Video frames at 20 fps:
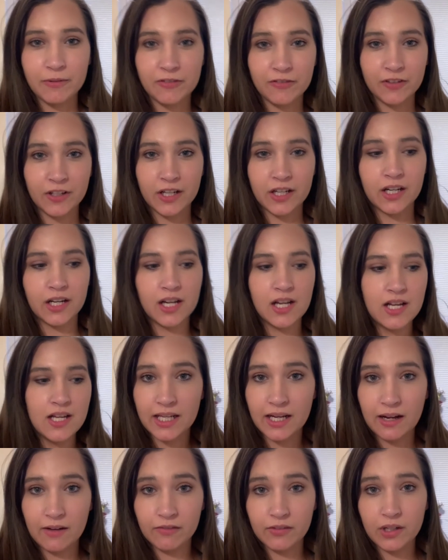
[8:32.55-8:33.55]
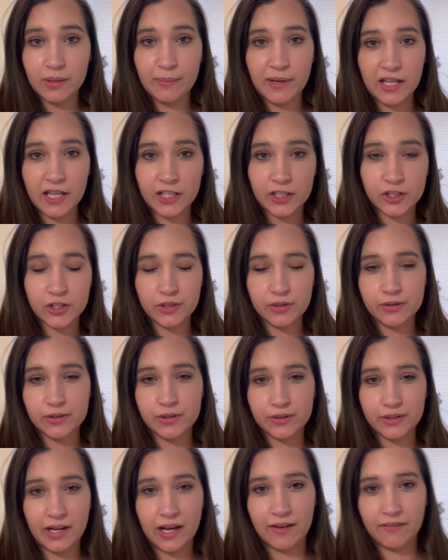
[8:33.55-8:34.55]
for, he napped for about like two,
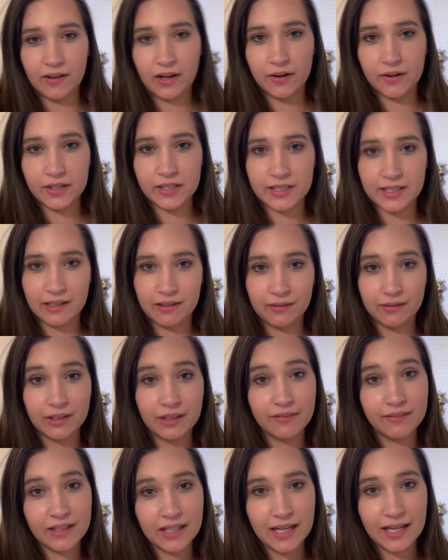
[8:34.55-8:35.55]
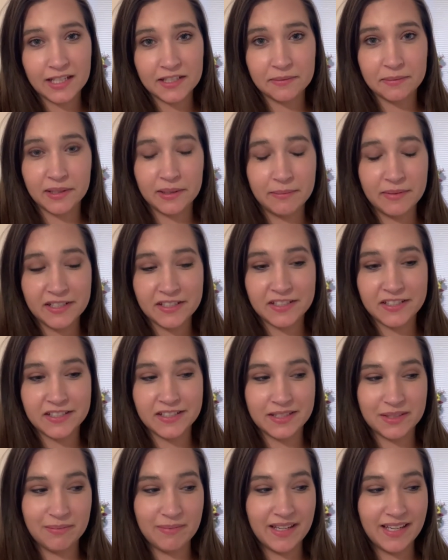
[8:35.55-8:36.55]
two and a half hours and Olivia has pretty much
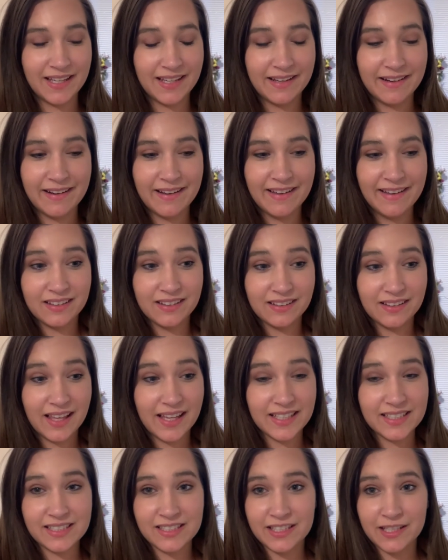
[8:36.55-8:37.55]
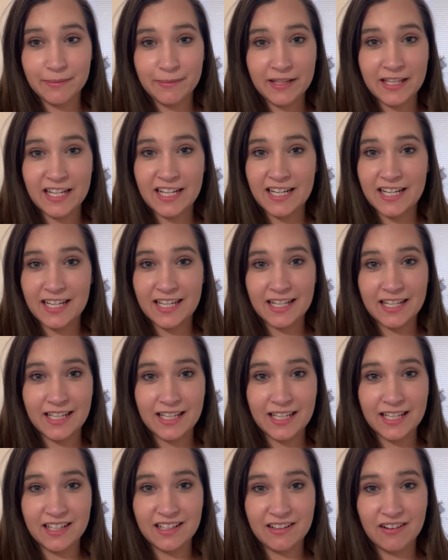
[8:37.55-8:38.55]
just been like sleeping and
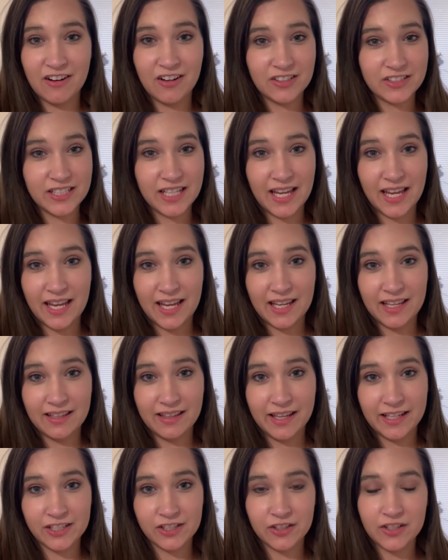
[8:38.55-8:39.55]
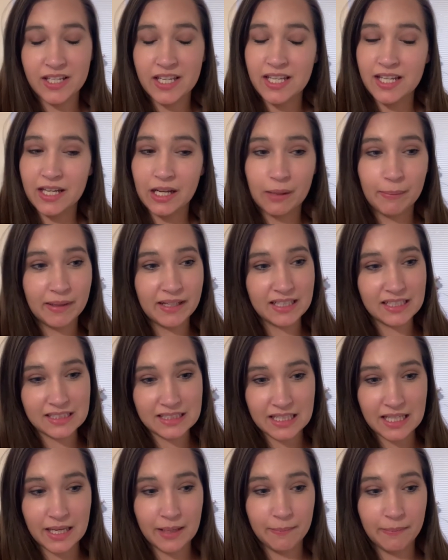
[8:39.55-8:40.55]
eating all day. Like she'll eat and go back to
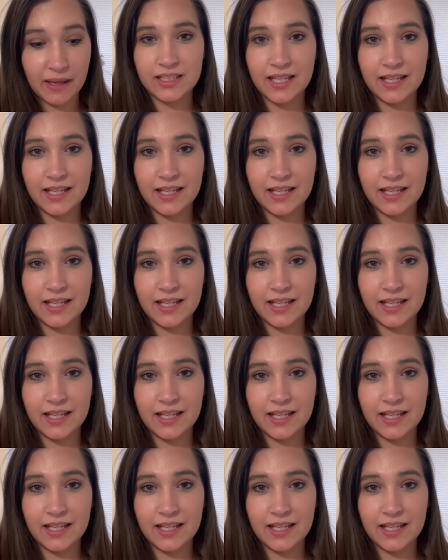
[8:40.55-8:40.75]
sleep.